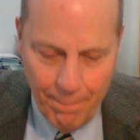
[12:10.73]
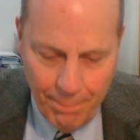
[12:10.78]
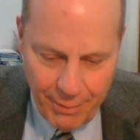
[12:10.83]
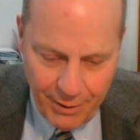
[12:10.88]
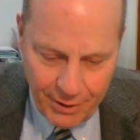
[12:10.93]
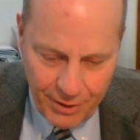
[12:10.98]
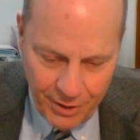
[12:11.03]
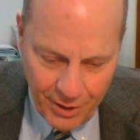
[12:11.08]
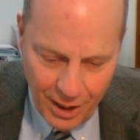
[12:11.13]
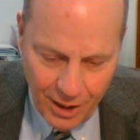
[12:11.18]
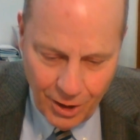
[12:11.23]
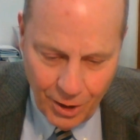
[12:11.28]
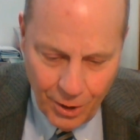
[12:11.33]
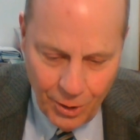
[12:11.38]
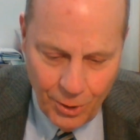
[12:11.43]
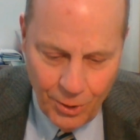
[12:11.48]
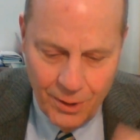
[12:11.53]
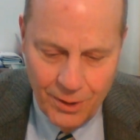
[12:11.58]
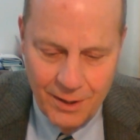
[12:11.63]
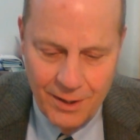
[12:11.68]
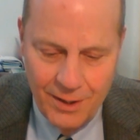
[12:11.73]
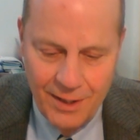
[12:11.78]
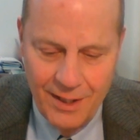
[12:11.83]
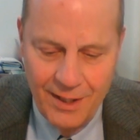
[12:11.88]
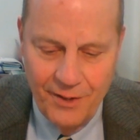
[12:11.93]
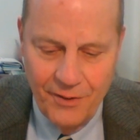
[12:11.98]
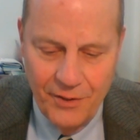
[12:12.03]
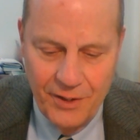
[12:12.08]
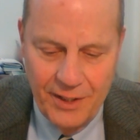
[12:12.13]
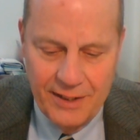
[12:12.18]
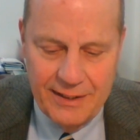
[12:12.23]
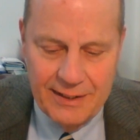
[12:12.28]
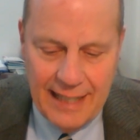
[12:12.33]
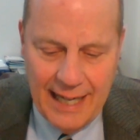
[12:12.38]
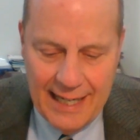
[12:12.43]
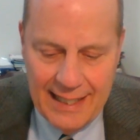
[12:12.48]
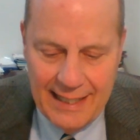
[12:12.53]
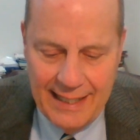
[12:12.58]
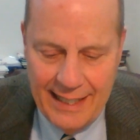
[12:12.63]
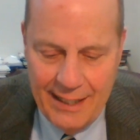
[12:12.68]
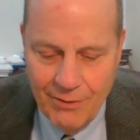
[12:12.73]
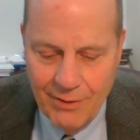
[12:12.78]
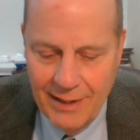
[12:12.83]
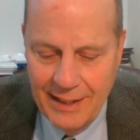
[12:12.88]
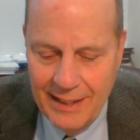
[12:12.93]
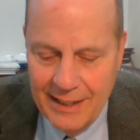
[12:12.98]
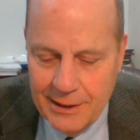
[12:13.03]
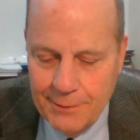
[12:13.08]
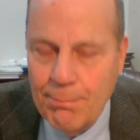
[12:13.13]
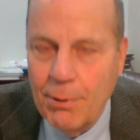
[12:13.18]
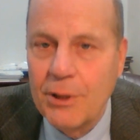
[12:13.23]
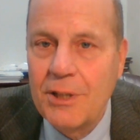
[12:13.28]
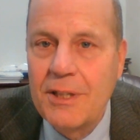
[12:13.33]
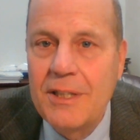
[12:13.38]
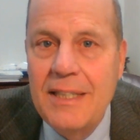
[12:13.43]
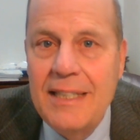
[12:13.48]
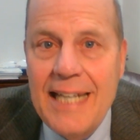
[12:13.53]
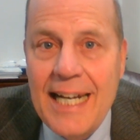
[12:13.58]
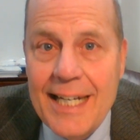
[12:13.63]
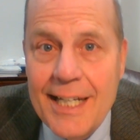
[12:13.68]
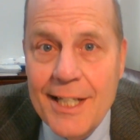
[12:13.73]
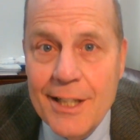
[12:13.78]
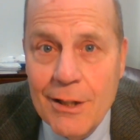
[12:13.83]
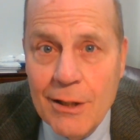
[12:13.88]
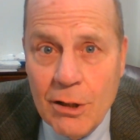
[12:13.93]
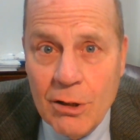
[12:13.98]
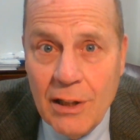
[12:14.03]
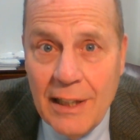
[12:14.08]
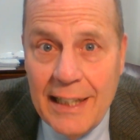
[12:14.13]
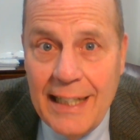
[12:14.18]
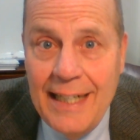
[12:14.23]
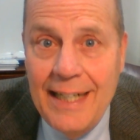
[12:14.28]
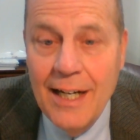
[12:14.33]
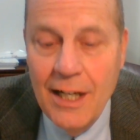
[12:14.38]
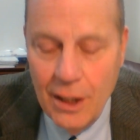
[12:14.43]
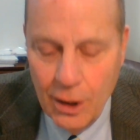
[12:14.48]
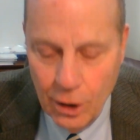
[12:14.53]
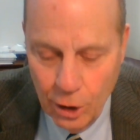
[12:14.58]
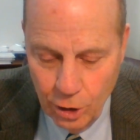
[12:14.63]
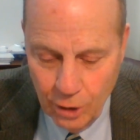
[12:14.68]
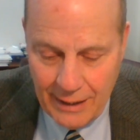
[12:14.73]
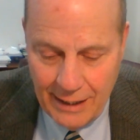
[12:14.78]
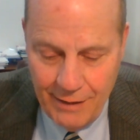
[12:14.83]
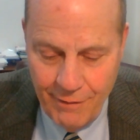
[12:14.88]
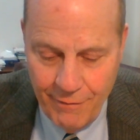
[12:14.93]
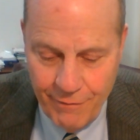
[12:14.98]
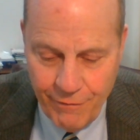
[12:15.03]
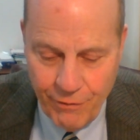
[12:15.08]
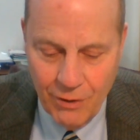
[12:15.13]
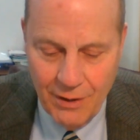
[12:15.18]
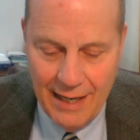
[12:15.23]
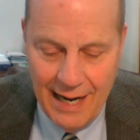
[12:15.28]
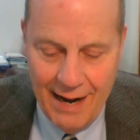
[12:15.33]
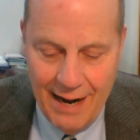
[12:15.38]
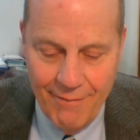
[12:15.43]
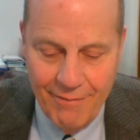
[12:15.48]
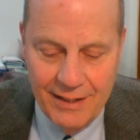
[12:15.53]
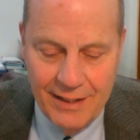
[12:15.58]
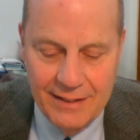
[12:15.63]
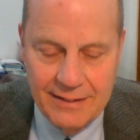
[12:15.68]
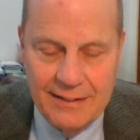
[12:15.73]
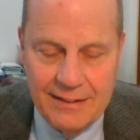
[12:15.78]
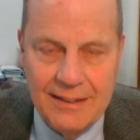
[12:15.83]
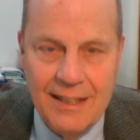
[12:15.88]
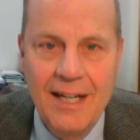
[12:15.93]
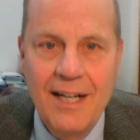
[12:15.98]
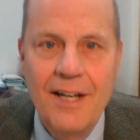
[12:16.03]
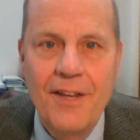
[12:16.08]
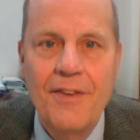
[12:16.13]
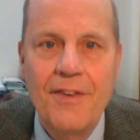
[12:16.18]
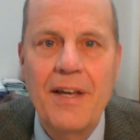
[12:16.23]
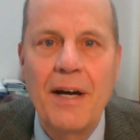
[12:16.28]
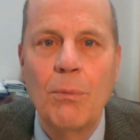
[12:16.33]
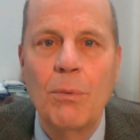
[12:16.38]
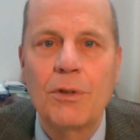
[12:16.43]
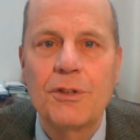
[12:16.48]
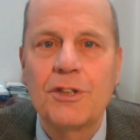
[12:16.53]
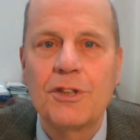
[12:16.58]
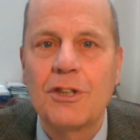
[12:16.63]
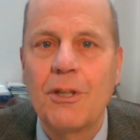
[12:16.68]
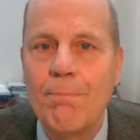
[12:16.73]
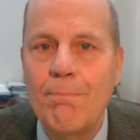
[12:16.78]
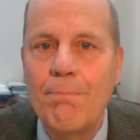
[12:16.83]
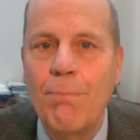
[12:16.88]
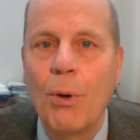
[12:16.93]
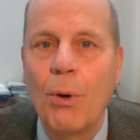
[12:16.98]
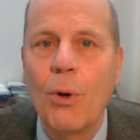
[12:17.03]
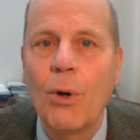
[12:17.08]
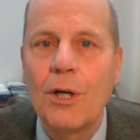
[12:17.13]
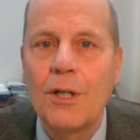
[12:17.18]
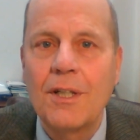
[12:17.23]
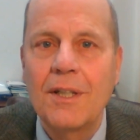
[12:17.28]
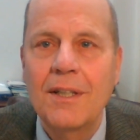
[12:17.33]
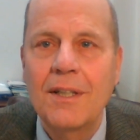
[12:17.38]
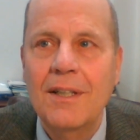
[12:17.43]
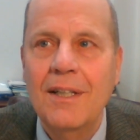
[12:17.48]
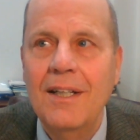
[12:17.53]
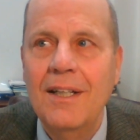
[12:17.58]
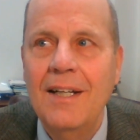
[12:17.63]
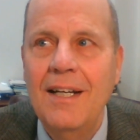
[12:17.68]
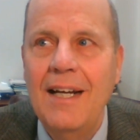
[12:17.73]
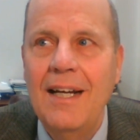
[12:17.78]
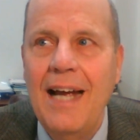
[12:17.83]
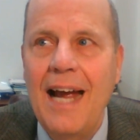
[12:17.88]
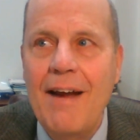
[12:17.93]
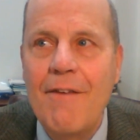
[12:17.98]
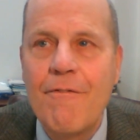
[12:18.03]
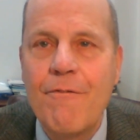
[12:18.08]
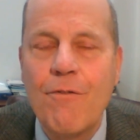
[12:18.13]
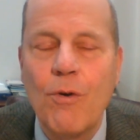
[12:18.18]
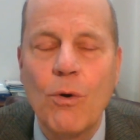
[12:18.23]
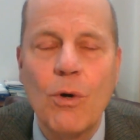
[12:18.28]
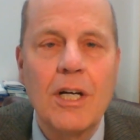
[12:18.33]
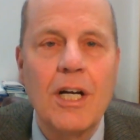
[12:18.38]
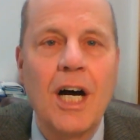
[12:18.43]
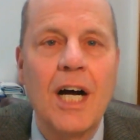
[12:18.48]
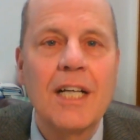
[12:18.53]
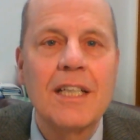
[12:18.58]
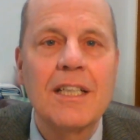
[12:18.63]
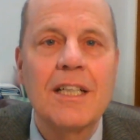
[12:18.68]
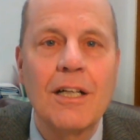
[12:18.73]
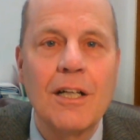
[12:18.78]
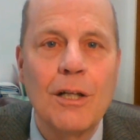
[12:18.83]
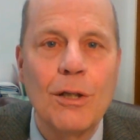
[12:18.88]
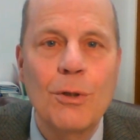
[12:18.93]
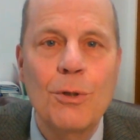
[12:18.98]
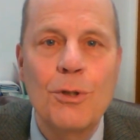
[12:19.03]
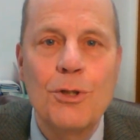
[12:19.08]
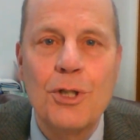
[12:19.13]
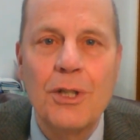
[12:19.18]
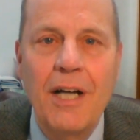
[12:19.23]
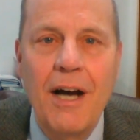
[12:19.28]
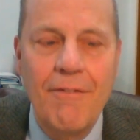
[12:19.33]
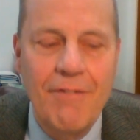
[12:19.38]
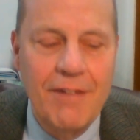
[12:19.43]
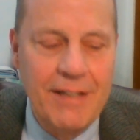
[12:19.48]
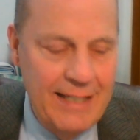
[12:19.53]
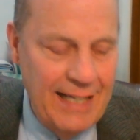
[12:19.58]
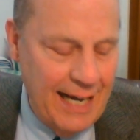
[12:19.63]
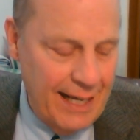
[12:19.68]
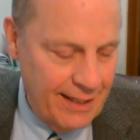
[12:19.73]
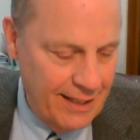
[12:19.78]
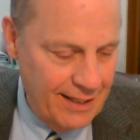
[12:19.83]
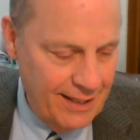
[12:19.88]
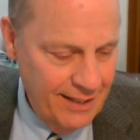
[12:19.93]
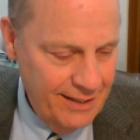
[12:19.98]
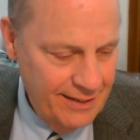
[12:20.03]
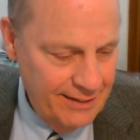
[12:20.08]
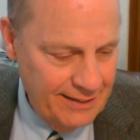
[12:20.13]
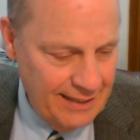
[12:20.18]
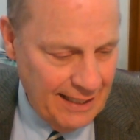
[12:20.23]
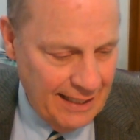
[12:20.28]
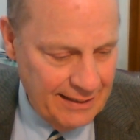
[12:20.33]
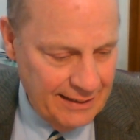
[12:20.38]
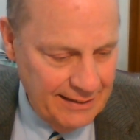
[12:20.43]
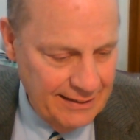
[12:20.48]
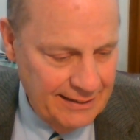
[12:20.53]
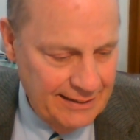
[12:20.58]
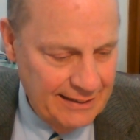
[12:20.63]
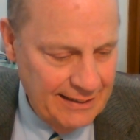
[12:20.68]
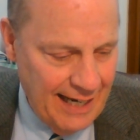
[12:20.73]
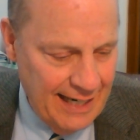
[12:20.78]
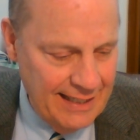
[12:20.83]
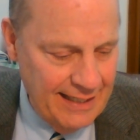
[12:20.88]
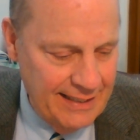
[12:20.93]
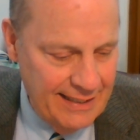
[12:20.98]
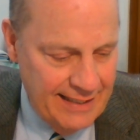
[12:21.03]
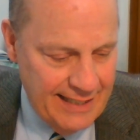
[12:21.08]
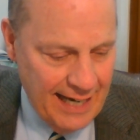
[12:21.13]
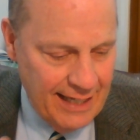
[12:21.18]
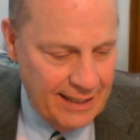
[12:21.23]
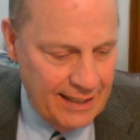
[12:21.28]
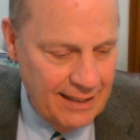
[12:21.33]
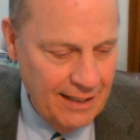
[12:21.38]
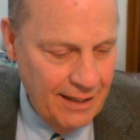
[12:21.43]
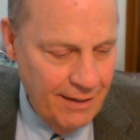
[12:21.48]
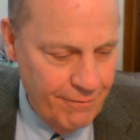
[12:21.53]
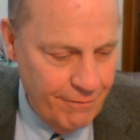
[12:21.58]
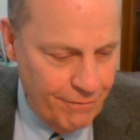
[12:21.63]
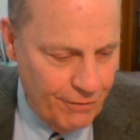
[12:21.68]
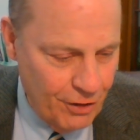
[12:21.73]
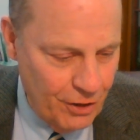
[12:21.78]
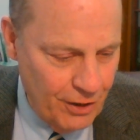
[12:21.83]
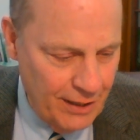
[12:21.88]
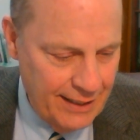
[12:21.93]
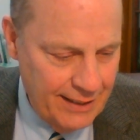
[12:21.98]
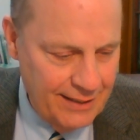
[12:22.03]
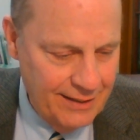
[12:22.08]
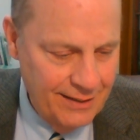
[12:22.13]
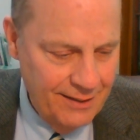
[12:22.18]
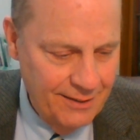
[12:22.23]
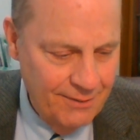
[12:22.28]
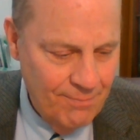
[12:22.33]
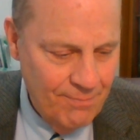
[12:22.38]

But no, this Sanhedrin is particularly looking for evidence that will support a foregone conclusion of a death sentence and a death verdict.